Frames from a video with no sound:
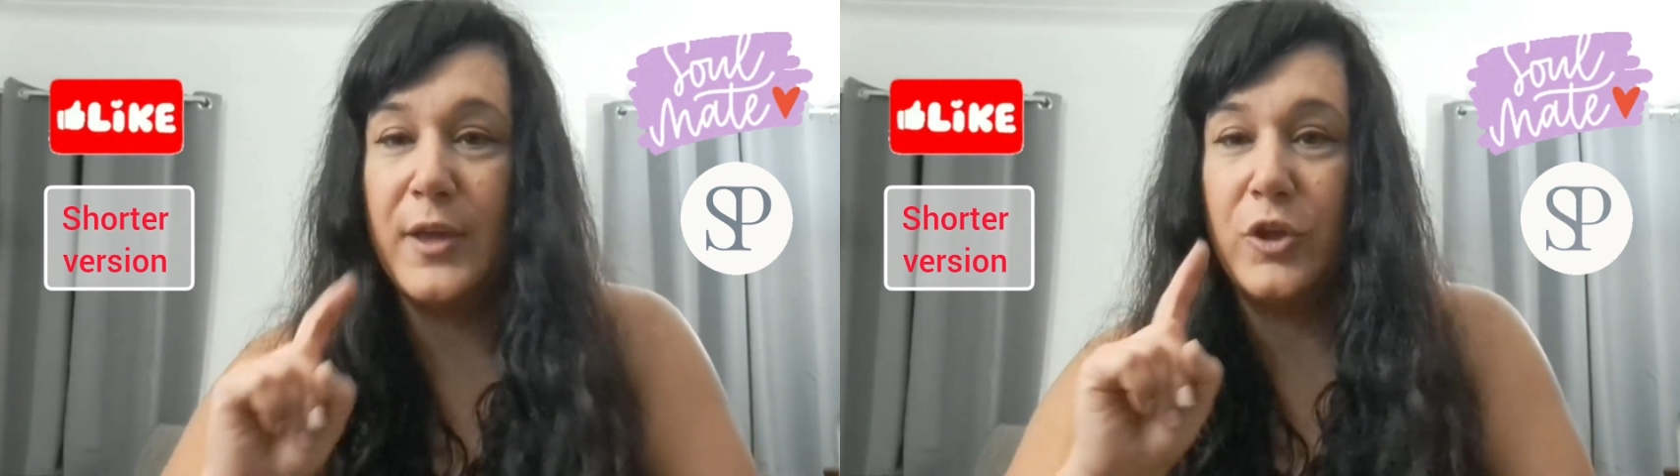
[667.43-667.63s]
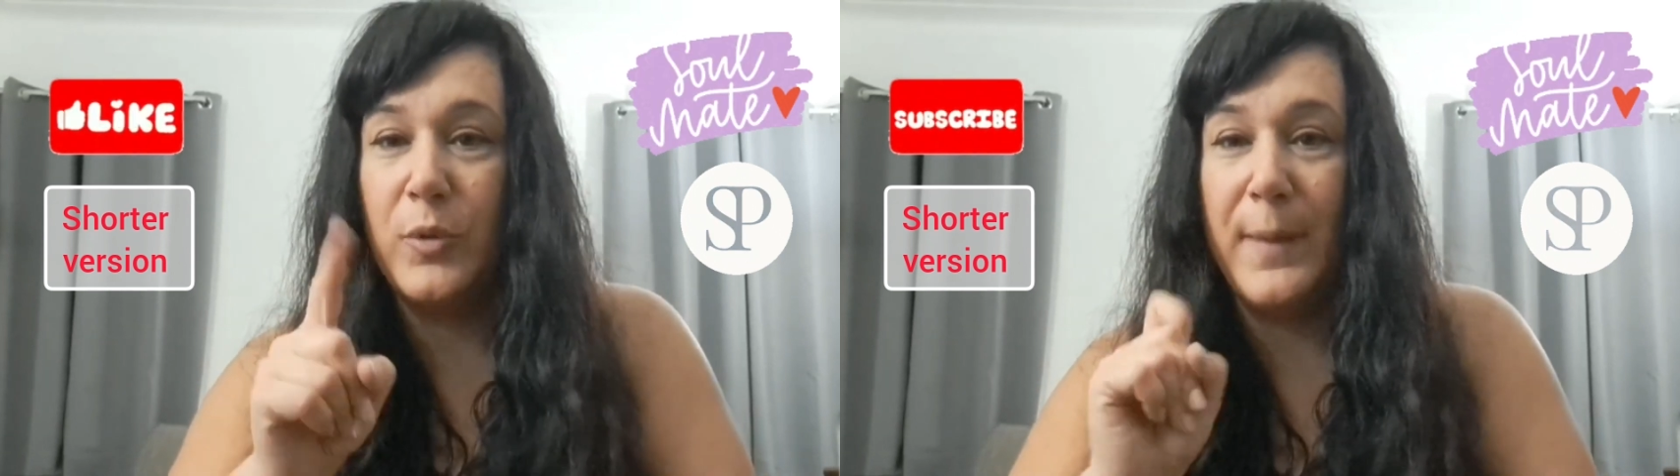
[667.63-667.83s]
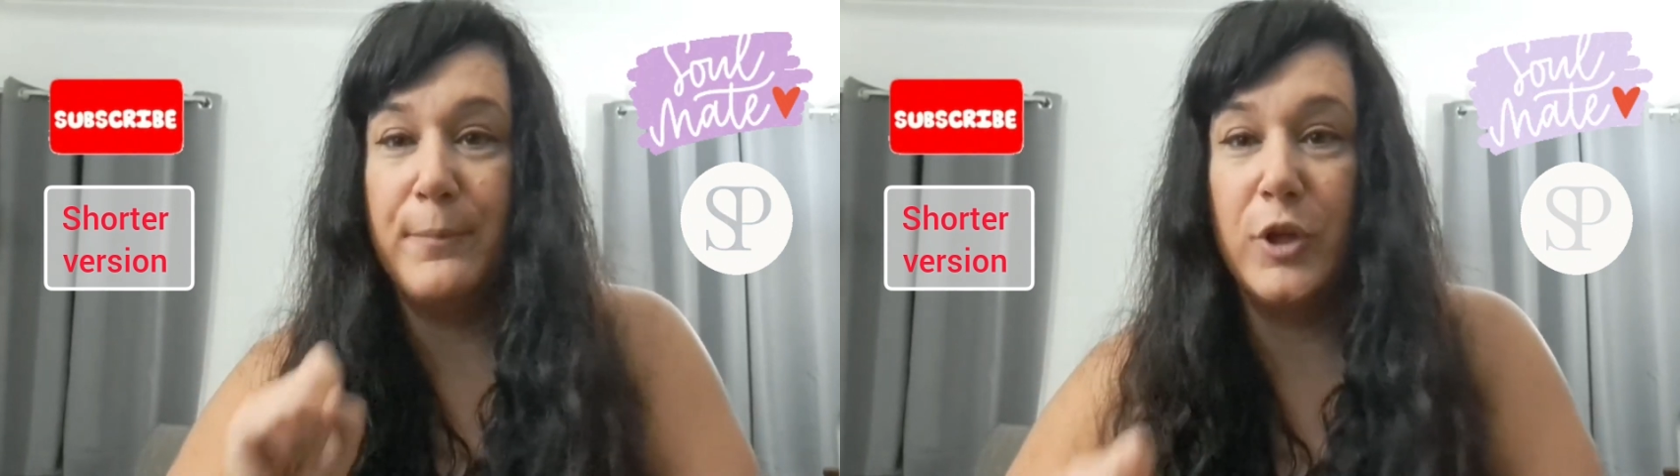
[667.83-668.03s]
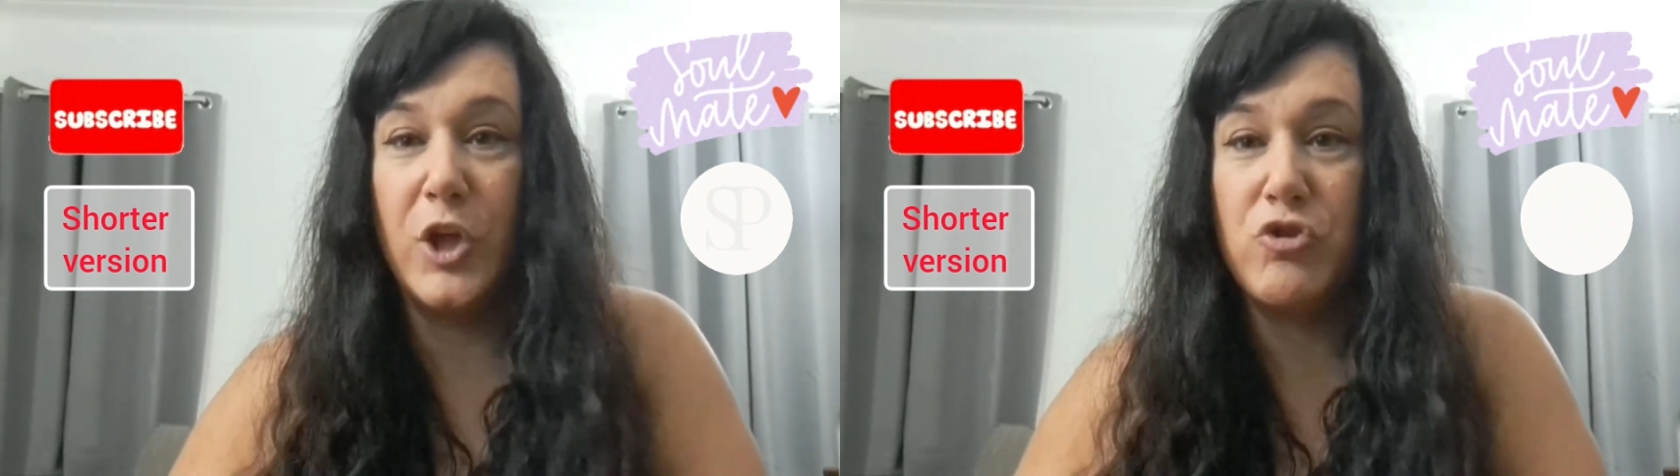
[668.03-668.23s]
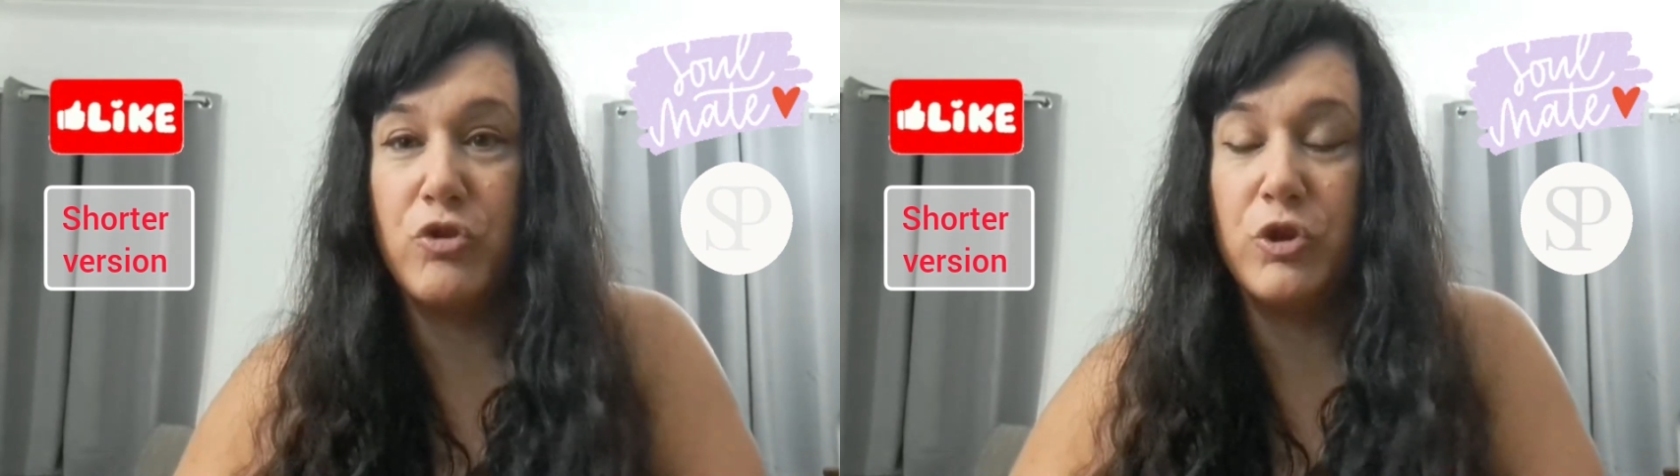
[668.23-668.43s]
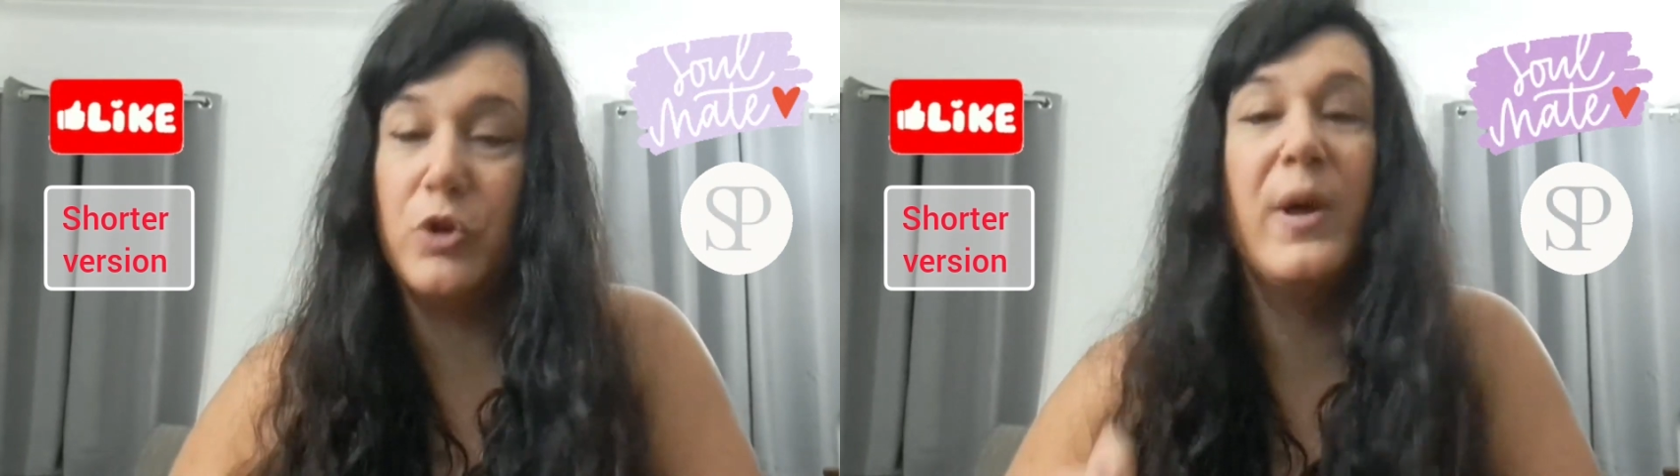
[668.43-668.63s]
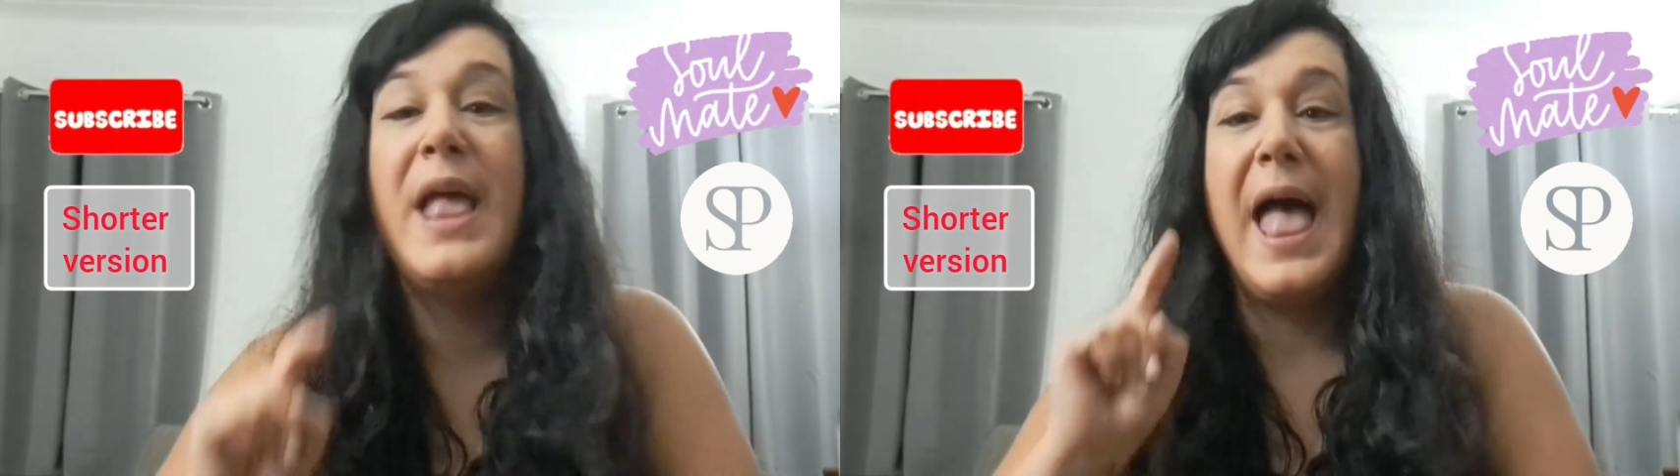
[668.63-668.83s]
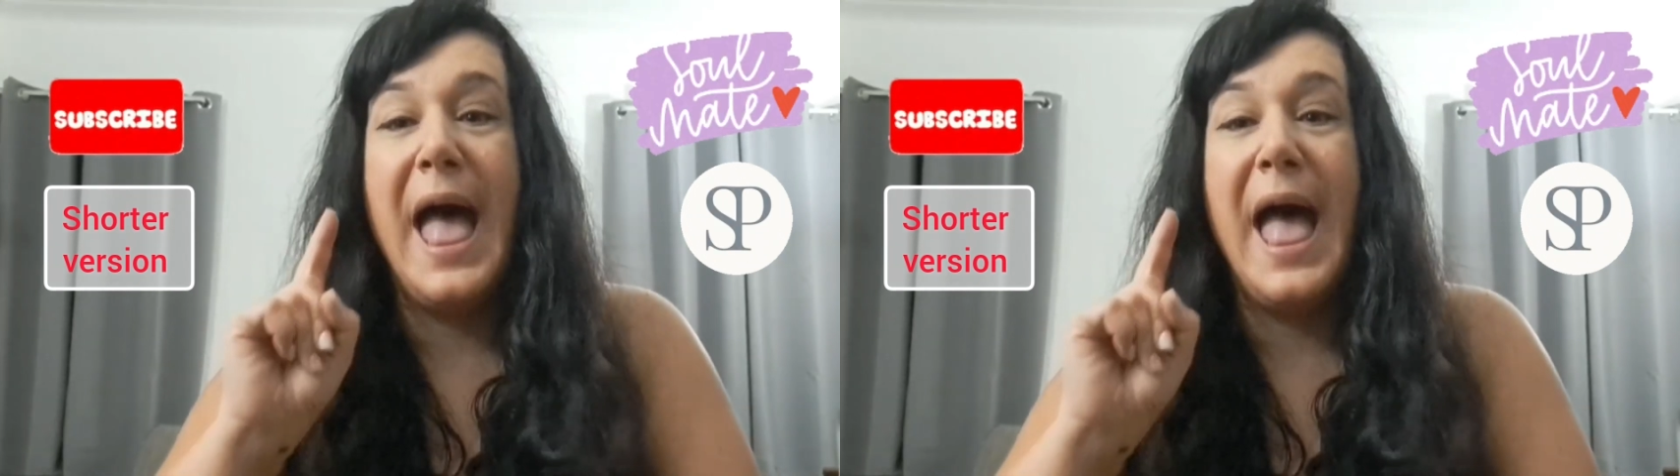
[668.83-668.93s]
you and pleasure you